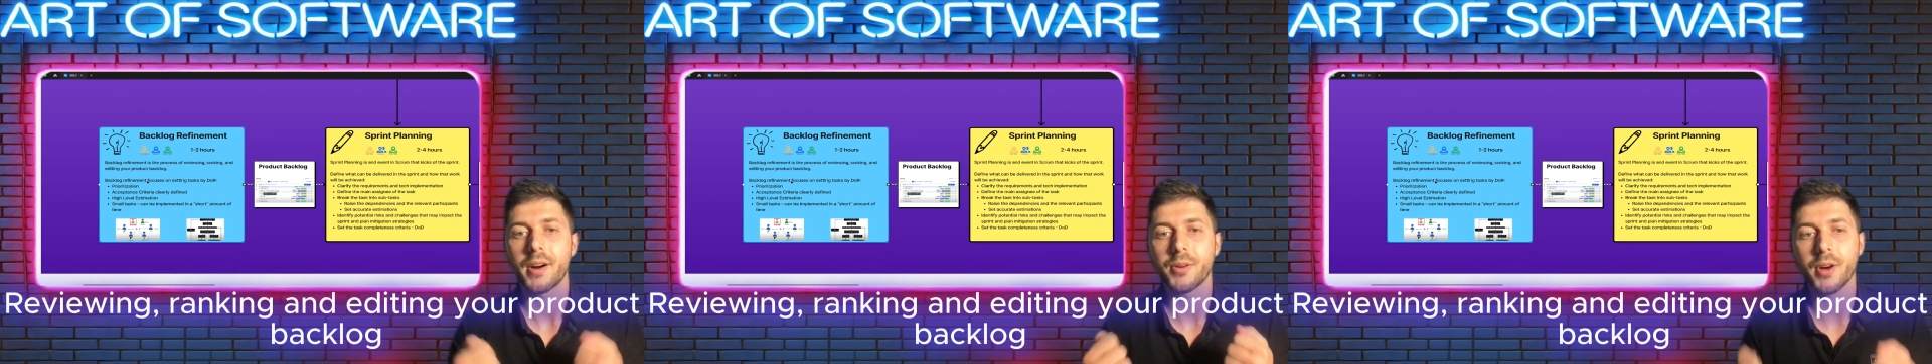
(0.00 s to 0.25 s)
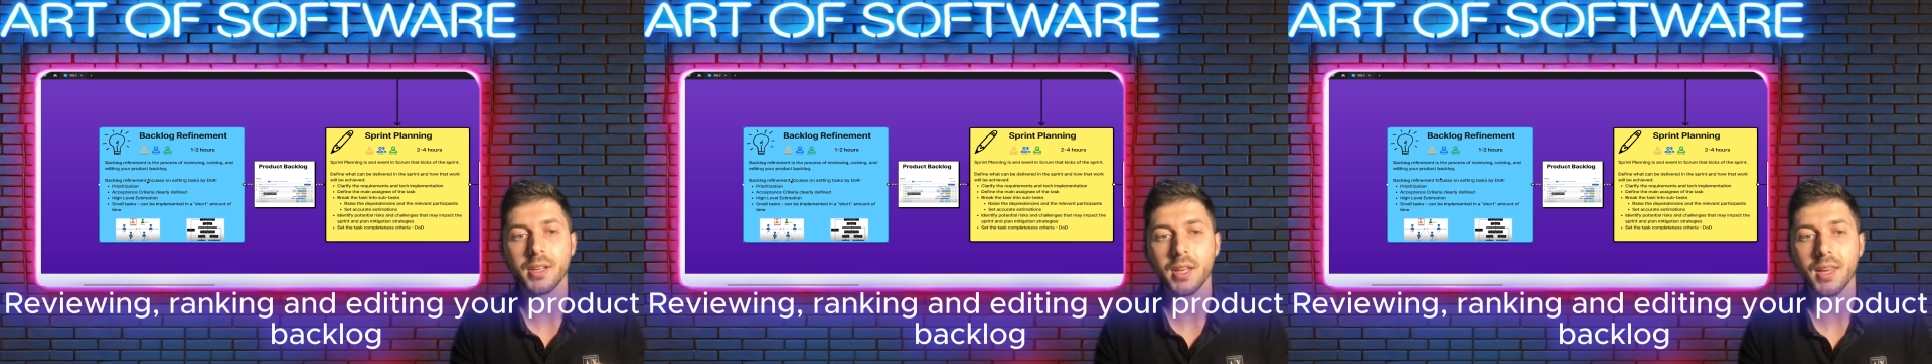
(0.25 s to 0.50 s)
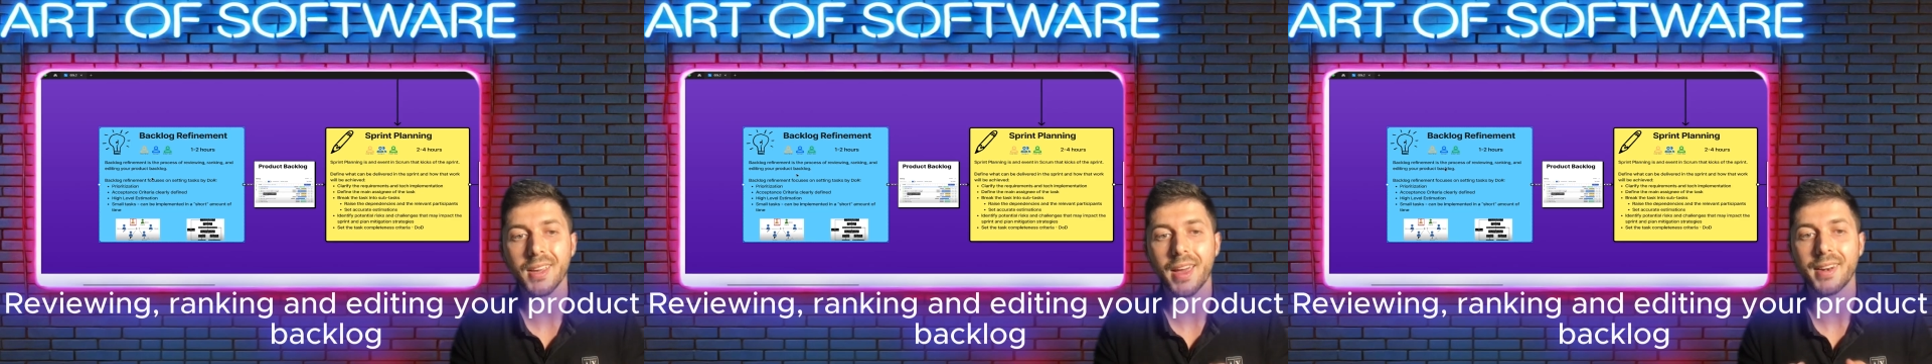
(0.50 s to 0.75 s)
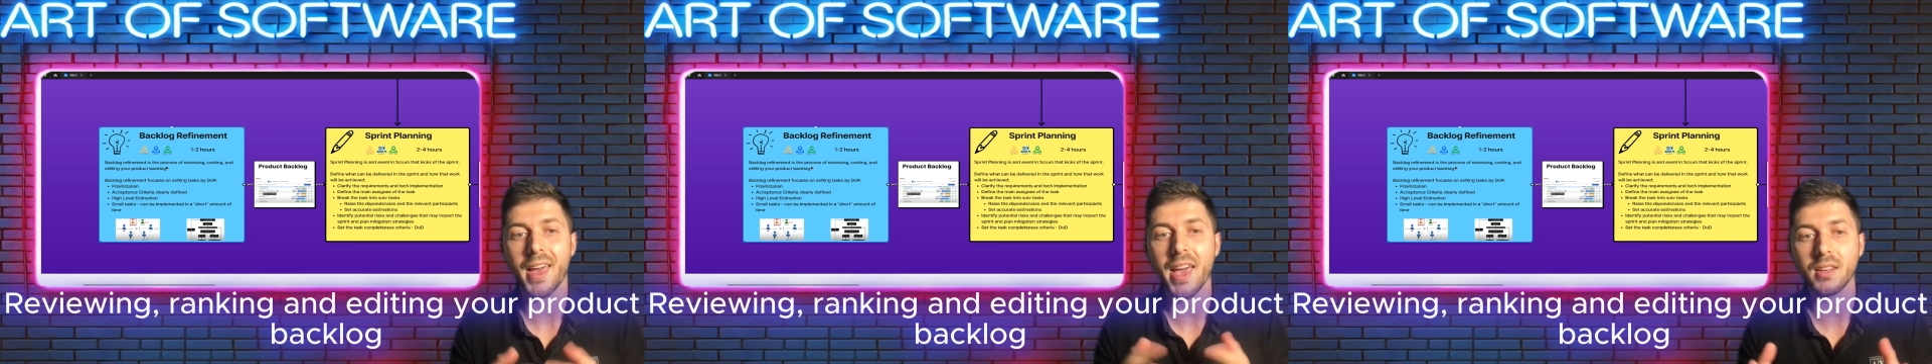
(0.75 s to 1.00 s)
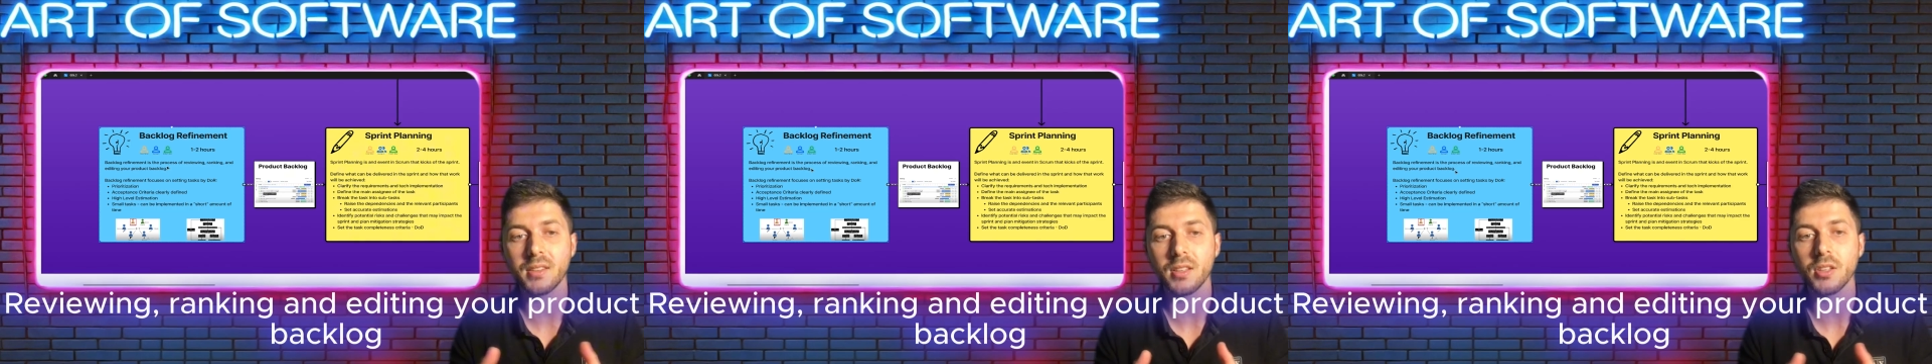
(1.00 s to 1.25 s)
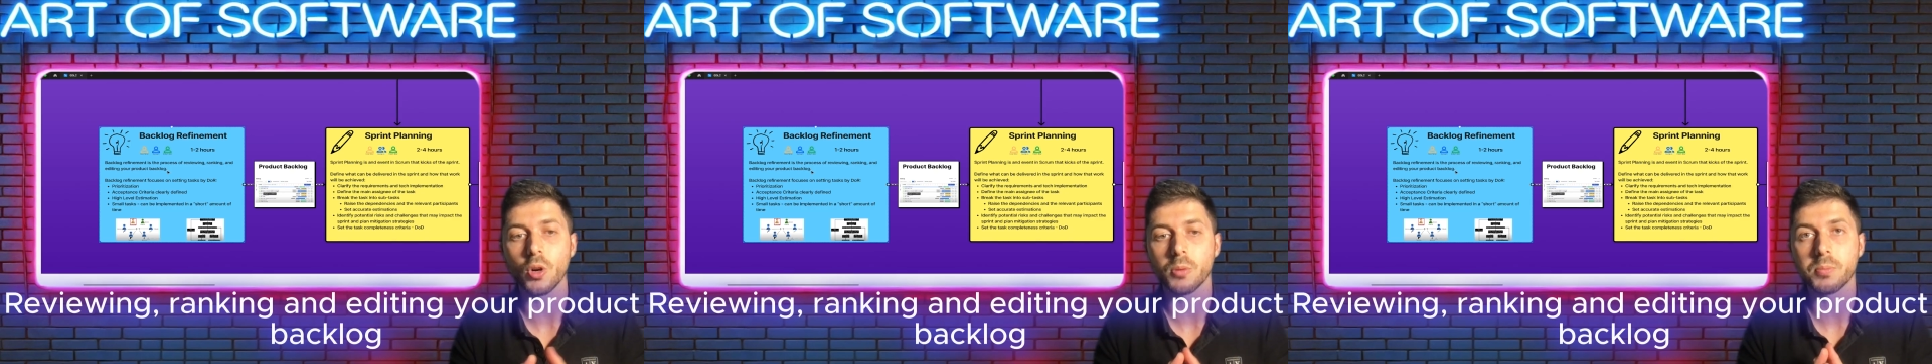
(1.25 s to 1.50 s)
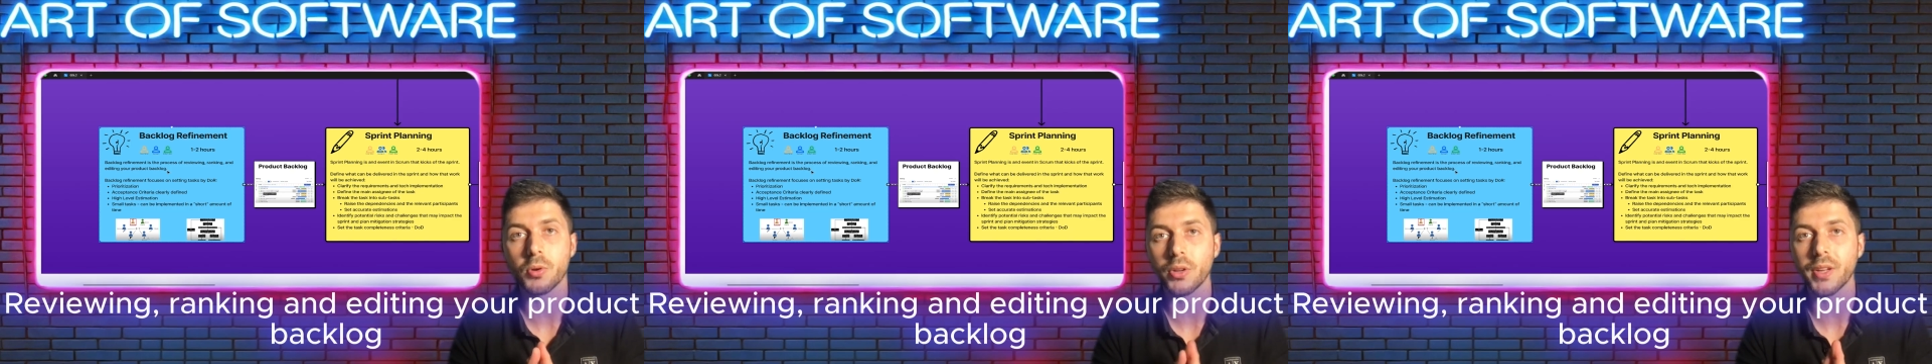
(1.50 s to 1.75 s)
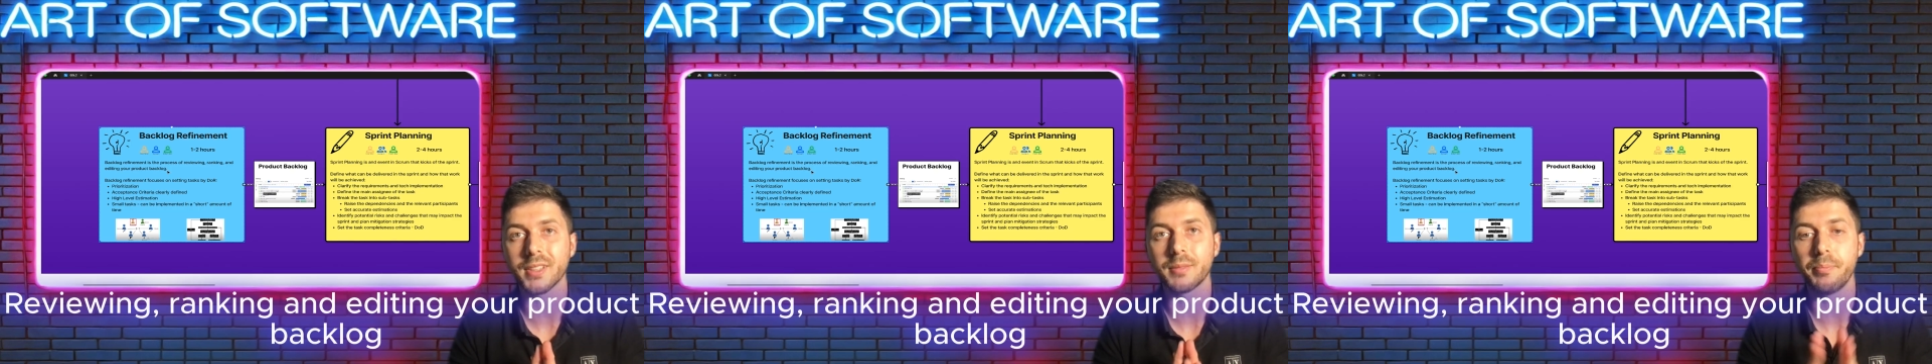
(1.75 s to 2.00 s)
ranking and editing your
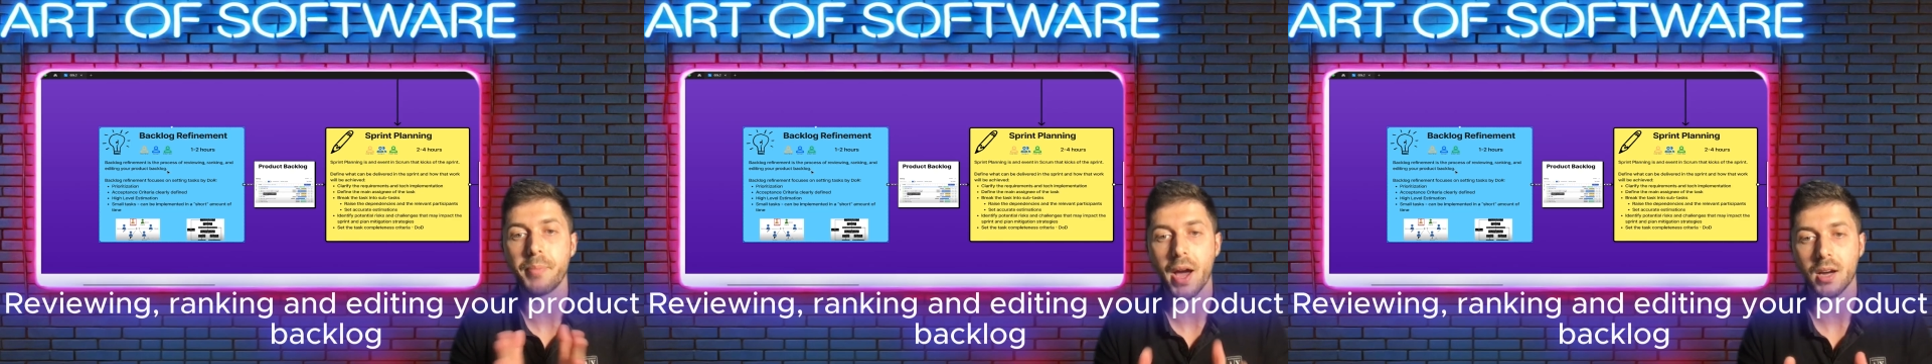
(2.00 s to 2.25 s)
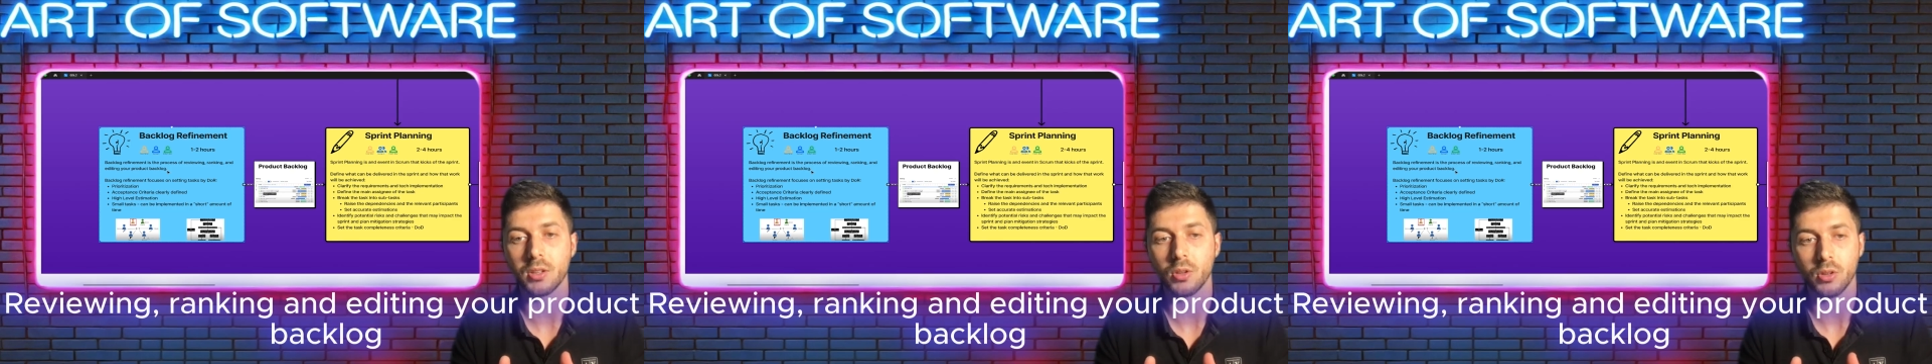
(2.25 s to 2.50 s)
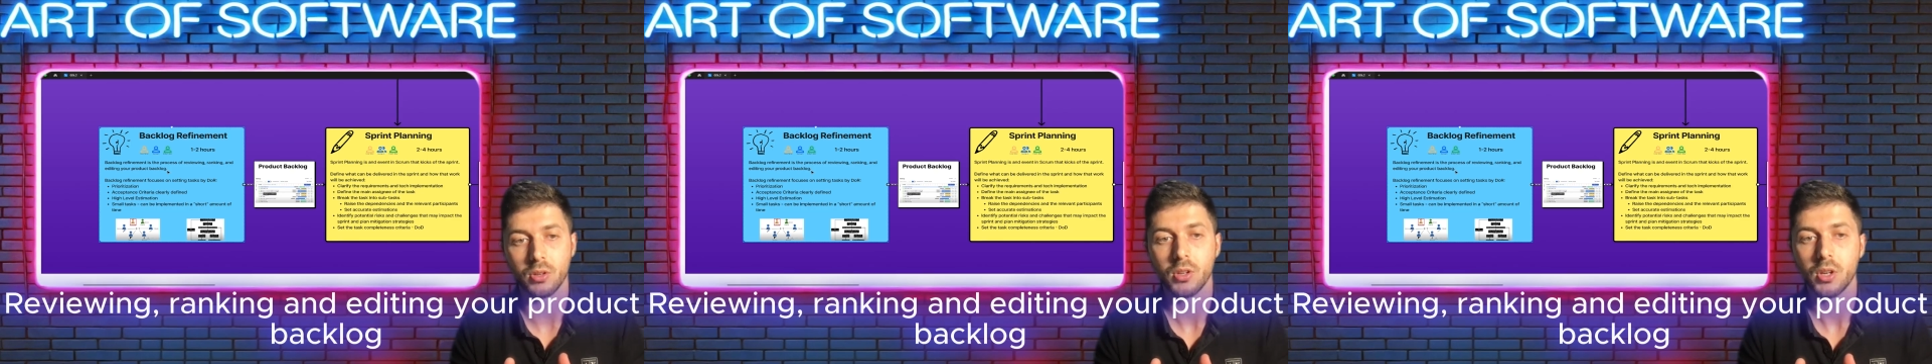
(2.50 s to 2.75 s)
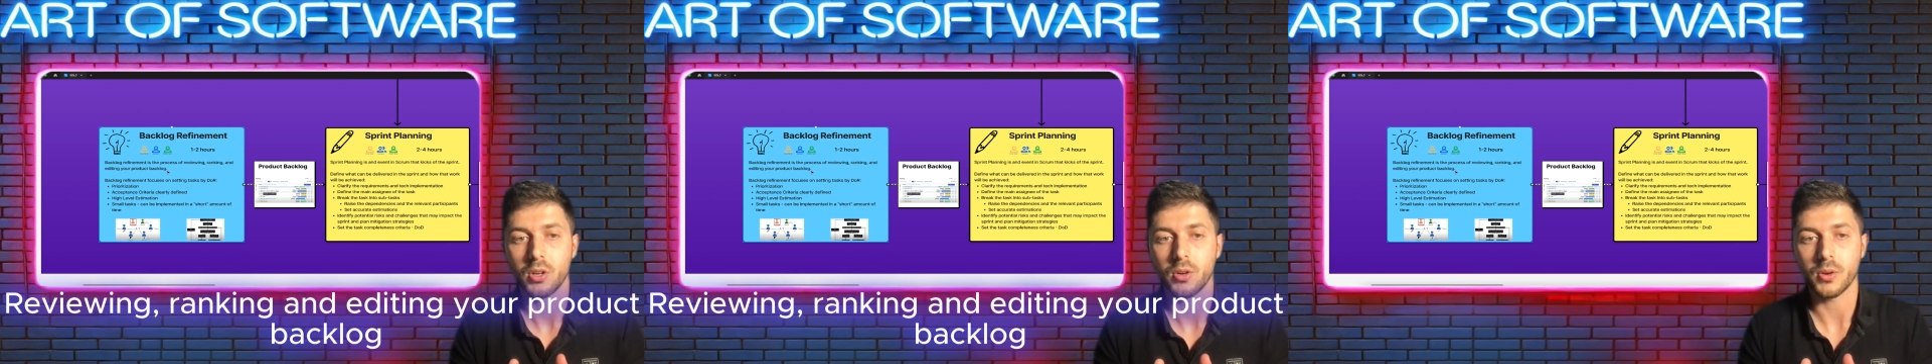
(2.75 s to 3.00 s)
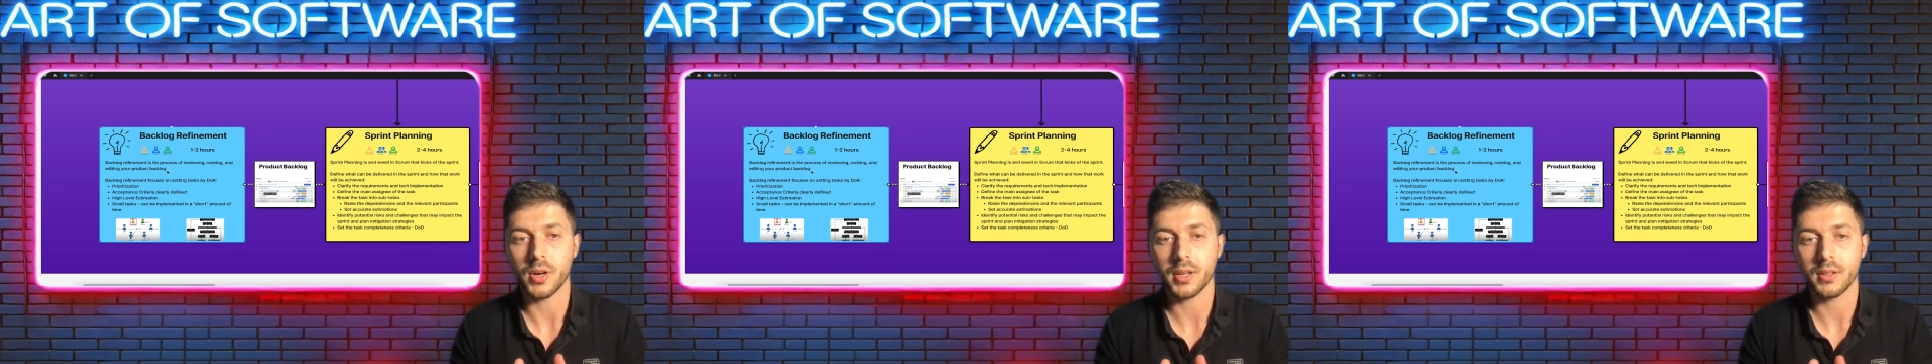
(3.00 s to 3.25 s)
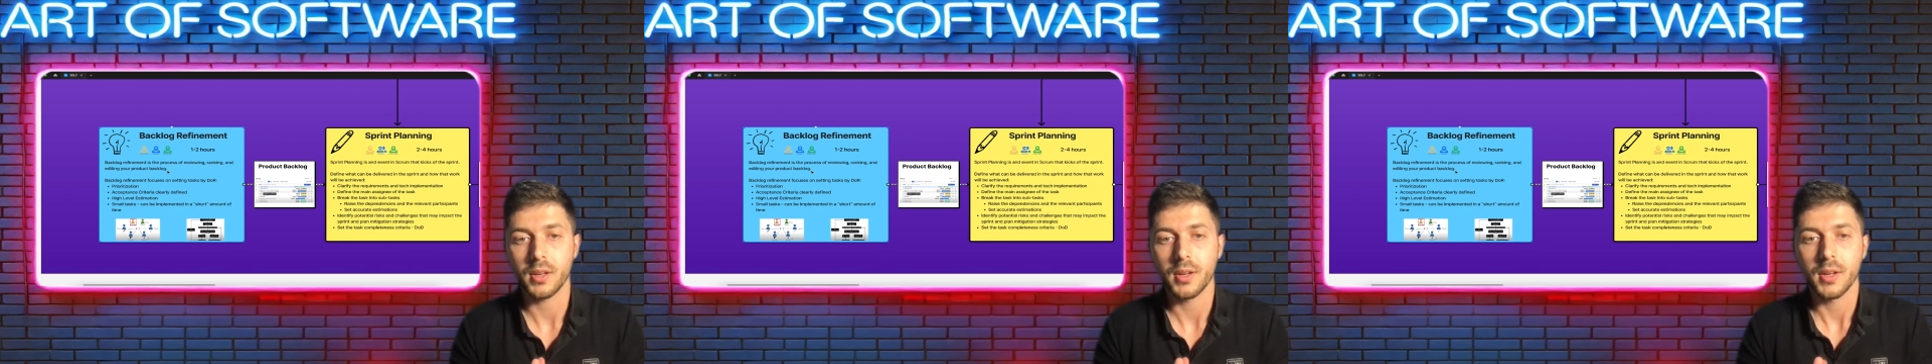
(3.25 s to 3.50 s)
product backlog, alright?